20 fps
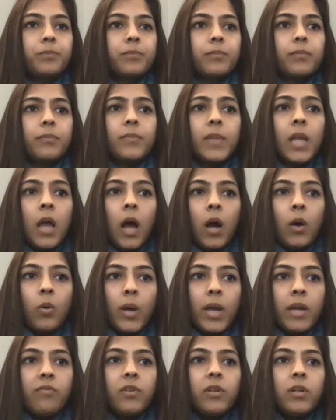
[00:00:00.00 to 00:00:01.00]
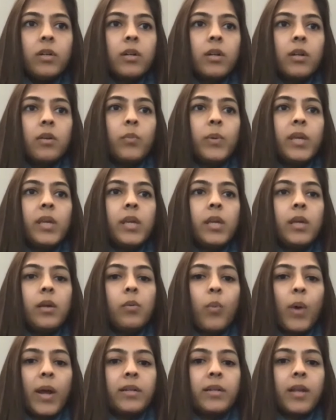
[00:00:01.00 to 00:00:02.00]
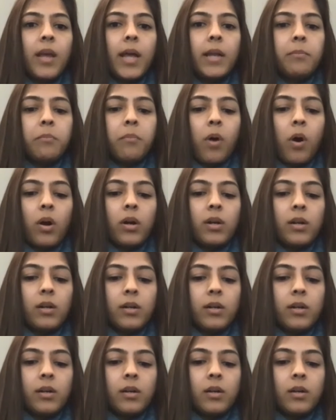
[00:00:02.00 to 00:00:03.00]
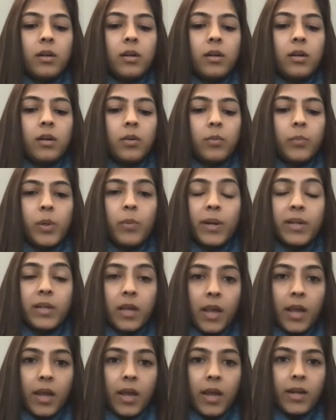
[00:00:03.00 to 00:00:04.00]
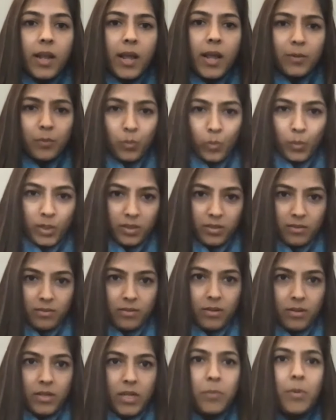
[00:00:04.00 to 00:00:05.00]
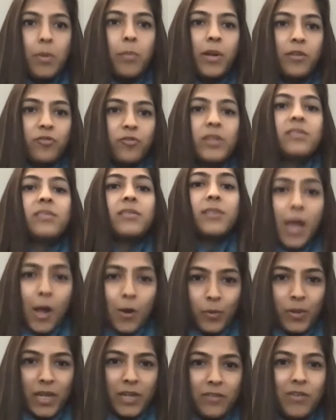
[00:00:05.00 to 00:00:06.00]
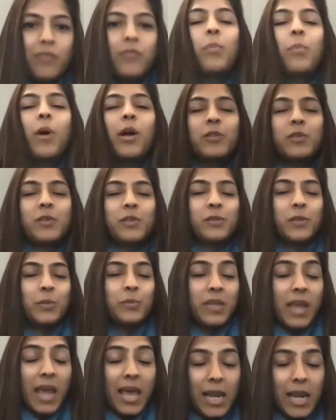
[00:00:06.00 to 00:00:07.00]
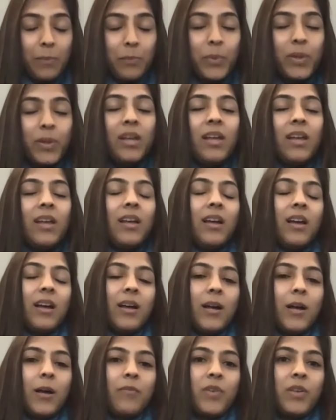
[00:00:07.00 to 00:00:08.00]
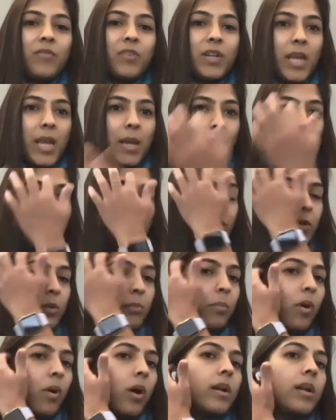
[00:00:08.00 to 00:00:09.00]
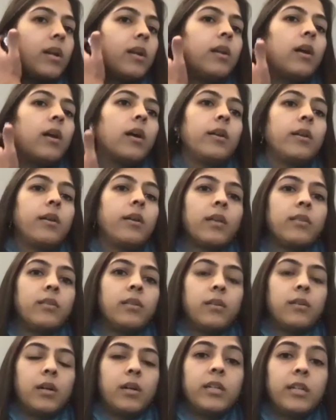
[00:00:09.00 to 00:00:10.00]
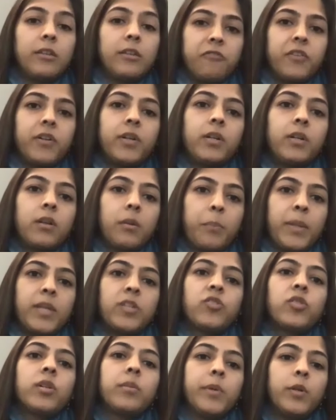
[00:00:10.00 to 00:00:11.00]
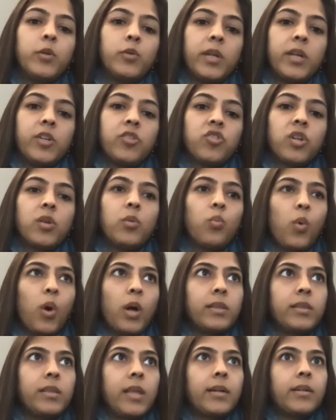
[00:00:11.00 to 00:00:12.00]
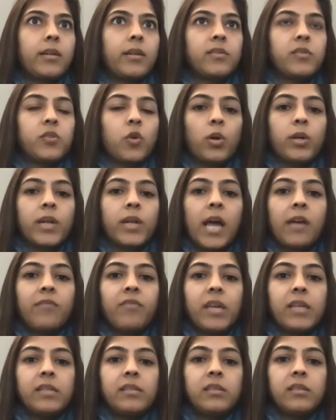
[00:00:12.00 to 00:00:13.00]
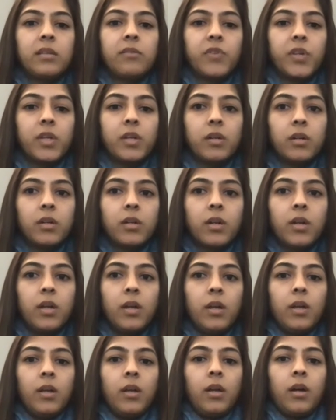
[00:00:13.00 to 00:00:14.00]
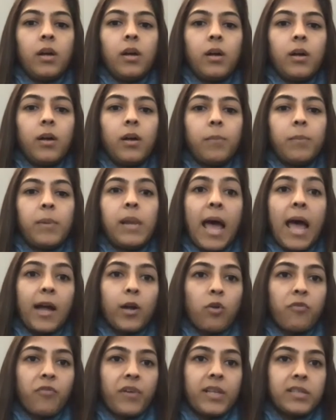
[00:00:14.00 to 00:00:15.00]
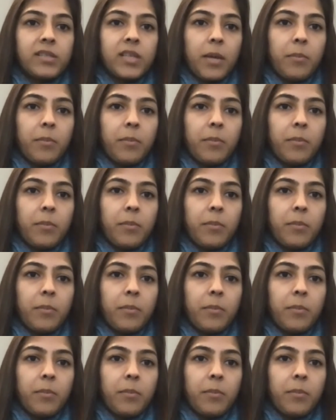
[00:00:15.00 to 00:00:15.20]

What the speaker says: However, we went and modeled, we went ahead and with Nemometrics, now in vivo biosystems help, we were able to model a different patient mutation, one that does not have a severe lack of enzyme